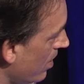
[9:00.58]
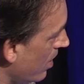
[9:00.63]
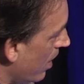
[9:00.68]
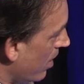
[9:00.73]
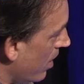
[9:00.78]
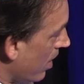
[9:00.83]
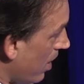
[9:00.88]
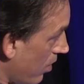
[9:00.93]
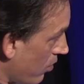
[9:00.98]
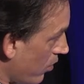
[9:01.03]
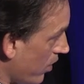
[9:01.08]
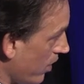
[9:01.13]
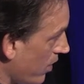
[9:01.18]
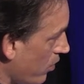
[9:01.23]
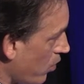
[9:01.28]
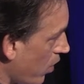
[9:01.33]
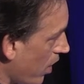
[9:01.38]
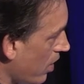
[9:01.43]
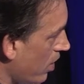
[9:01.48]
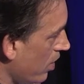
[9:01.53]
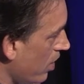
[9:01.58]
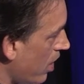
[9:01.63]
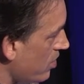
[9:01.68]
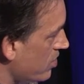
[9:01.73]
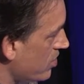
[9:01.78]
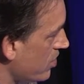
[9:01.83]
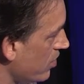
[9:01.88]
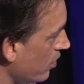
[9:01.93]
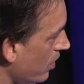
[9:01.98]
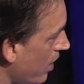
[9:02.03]
Uh, really work
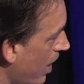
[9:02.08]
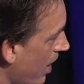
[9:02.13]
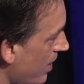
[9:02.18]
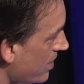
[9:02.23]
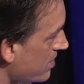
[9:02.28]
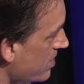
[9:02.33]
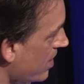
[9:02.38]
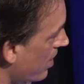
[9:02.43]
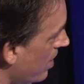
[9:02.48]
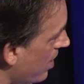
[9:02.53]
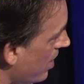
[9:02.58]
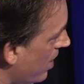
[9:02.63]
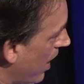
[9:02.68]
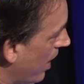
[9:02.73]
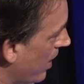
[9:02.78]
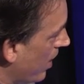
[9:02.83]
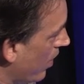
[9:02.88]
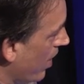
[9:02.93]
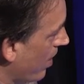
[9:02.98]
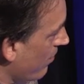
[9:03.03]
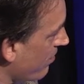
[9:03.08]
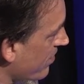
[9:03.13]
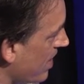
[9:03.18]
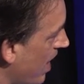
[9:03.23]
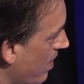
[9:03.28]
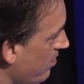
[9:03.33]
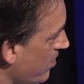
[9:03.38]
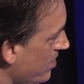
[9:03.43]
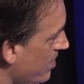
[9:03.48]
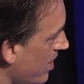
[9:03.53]
along two lines. I don't have
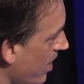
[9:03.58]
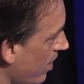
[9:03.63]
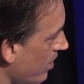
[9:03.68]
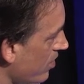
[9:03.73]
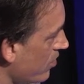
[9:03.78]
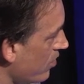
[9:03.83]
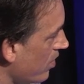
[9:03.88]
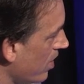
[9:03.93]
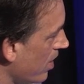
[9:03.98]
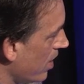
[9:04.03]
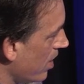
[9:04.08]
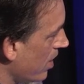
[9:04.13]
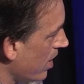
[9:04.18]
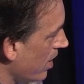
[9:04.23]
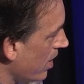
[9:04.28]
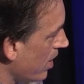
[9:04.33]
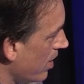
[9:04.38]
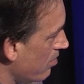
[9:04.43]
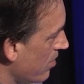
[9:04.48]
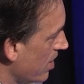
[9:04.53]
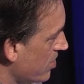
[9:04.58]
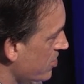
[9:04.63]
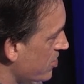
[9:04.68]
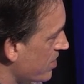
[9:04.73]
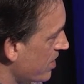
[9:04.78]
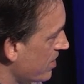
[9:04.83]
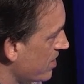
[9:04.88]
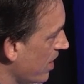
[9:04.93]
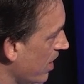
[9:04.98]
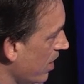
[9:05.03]
time to tell you uh, in much
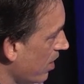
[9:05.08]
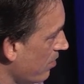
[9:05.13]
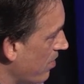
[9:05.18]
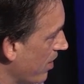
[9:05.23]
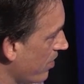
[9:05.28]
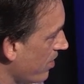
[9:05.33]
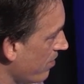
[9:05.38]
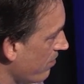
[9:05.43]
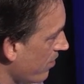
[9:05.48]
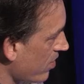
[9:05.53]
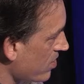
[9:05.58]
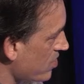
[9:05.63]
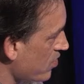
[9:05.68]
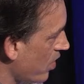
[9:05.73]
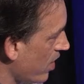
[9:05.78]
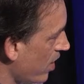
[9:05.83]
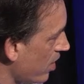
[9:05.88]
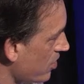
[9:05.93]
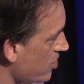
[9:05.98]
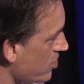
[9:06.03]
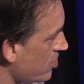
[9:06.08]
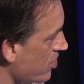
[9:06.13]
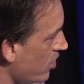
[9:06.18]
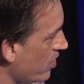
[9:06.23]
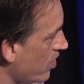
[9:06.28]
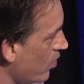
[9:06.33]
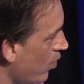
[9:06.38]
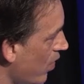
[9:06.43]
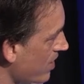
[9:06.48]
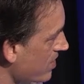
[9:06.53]
detail about the first one. I'll just show
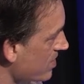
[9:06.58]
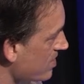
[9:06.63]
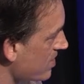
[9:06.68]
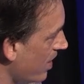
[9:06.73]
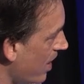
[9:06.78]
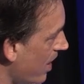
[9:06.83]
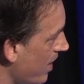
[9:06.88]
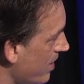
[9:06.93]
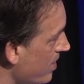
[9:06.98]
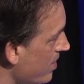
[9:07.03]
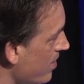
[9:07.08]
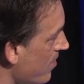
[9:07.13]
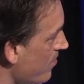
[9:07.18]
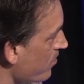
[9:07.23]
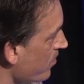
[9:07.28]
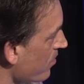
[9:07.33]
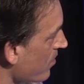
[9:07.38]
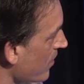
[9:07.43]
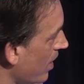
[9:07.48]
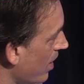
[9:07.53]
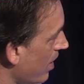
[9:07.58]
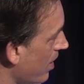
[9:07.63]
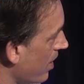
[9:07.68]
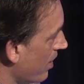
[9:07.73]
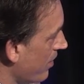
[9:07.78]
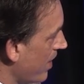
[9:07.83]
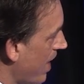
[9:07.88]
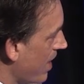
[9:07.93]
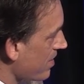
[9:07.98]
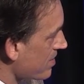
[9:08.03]
you one slide. Uh,
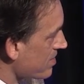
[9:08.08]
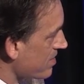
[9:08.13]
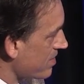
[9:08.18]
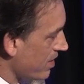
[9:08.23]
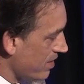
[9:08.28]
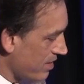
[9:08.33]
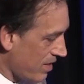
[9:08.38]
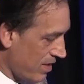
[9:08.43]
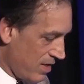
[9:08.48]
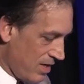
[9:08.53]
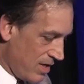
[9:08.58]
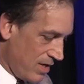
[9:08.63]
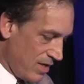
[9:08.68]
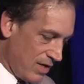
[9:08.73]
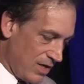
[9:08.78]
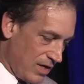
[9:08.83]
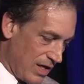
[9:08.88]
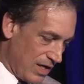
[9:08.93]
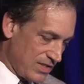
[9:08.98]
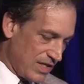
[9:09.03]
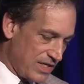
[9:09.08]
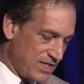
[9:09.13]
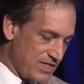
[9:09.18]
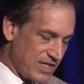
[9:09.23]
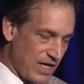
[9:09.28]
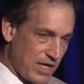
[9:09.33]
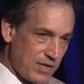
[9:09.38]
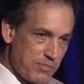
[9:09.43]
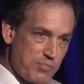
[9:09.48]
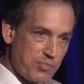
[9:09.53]
and that is that, as I
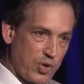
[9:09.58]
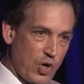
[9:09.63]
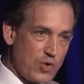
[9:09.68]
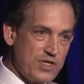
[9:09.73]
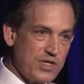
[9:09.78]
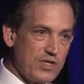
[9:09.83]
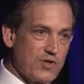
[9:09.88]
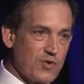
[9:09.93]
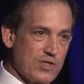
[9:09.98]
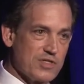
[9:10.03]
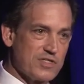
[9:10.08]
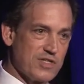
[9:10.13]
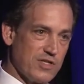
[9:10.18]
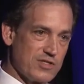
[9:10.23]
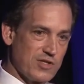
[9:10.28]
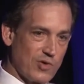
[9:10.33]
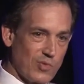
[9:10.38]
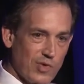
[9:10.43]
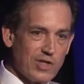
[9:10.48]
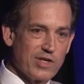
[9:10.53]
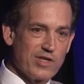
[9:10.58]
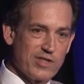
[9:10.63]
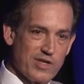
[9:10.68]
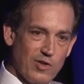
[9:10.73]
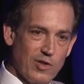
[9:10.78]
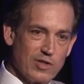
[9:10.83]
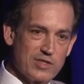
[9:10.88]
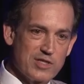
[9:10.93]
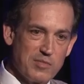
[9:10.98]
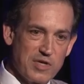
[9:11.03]
said, protein crystals are really
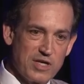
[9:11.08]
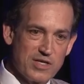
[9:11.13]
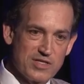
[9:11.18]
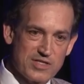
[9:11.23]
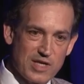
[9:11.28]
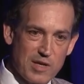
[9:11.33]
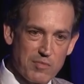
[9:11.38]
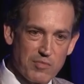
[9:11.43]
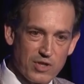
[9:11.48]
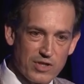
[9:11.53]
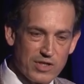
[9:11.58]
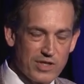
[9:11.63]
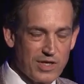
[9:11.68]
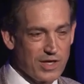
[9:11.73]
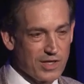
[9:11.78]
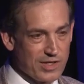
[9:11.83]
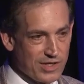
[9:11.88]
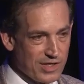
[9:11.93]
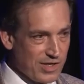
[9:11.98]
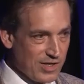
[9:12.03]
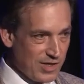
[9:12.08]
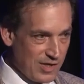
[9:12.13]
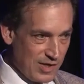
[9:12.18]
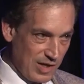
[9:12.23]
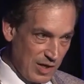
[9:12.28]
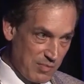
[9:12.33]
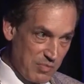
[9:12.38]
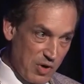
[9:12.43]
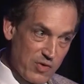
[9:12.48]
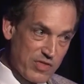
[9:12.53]
the ultimate assembly. And
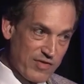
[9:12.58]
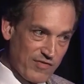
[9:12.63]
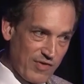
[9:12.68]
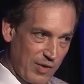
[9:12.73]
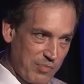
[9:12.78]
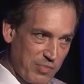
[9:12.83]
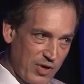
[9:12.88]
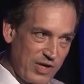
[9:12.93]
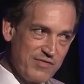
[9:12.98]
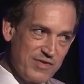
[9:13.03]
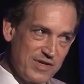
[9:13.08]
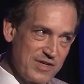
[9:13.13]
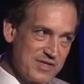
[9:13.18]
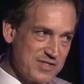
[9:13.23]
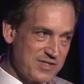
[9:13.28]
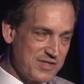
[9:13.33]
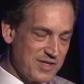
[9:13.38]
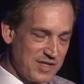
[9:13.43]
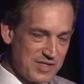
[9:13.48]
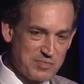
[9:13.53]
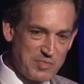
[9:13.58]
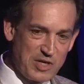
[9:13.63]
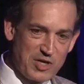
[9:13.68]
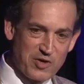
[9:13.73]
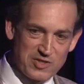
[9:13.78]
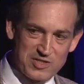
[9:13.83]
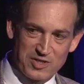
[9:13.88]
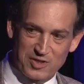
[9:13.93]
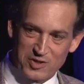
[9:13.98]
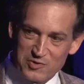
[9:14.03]
uh, both of our previous uh,
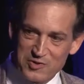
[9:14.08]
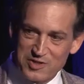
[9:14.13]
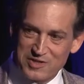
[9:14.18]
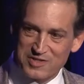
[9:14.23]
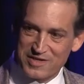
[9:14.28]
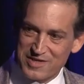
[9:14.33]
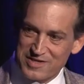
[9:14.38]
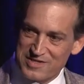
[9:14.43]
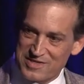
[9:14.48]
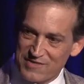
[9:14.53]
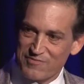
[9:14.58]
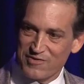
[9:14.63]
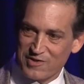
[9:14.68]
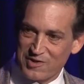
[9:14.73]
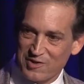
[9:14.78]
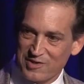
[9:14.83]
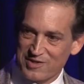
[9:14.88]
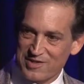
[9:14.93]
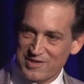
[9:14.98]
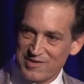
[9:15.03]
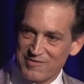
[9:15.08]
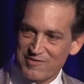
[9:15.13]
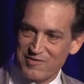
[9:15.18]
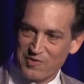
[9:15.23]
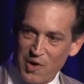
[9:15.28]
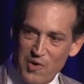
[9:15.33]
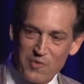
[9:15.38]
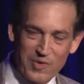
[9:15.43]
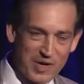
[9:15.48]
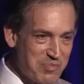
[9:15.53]
speakers alluded to the difficulty of
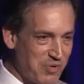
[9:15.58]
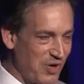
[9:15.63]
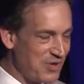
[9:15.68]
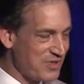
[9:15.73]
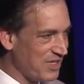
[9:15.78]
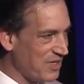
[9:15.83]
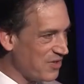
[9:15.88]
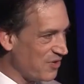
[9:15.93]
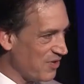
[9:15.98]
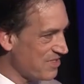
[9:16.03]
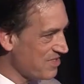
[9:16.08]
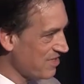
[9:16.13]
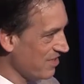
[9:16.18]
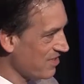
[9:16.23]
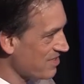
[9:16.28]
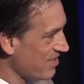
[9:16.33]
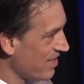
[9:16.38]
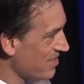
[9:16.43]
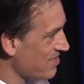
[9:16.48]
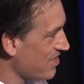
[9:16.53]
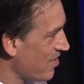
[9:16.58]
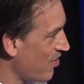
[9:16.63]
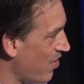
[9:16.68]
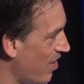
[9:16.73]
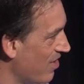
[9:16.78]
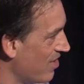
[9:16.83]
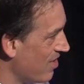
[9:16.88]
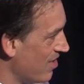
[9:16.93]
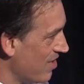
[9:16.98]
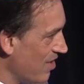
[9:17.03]
growing protein crystals. And so
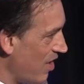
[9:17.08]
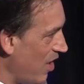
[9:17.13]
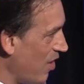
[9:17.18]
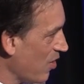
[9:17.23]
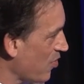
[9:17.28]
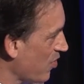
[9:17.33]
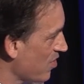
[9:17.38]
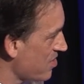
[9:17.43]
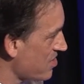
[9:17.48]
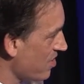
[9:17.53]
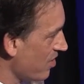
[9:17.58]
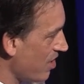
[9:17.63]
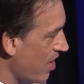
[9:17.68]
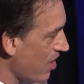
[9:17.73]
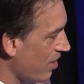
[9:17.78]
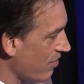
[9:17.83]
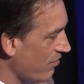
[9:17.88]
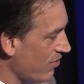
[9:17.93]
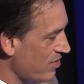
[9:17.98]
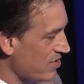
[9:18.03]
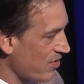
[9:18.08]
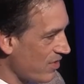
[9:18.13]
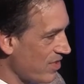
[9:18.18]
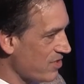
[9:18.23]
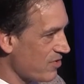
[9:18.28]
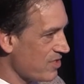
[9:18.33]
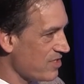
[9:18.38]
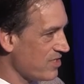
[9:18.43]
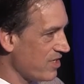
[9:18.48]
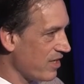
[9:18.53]
all crystallographers are
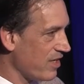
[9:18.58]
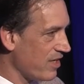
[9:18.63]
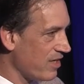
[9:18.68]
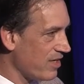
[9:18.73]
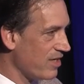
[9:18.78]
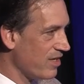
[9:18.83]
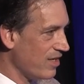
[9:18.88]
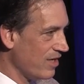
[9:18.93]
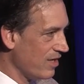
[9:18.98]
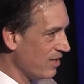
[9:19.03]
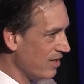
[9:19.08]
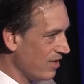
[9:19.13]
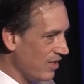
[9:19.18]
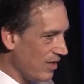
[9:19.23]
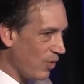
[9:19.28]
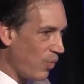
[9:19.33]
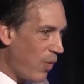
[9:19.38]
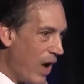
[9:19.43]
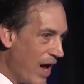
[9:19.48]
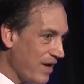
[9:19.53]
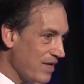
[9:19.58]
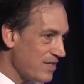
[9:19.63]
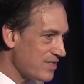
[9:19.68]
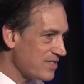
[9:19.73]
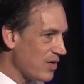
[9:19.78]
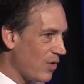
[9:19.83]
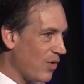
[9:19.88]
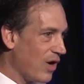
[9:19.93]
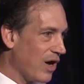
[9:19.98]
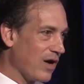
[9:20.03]
interested in why
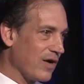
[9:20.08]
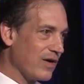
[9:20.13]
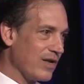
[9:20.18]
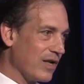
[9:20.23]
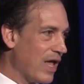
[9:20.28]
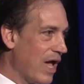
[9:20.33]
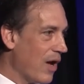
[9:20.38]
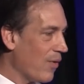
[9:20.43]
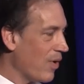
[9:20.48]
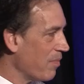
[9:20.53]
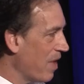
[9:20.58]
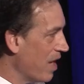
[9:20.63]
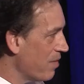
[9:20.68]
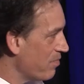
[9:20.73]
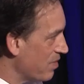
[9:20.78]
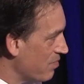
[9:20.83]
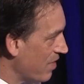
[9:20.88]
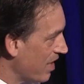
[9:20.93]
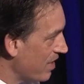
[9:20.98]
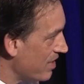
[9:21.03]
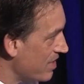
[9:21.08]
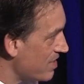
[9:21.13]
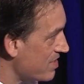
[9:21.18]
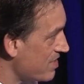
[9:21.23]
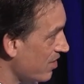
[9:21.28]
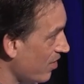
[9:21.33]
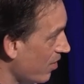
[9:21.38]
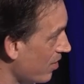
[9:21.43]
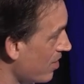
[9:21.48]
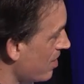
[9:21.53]
it's so hard and how it might be made
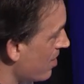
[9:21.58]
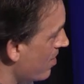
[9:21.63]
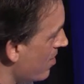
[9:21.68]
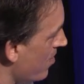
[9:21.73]
easier.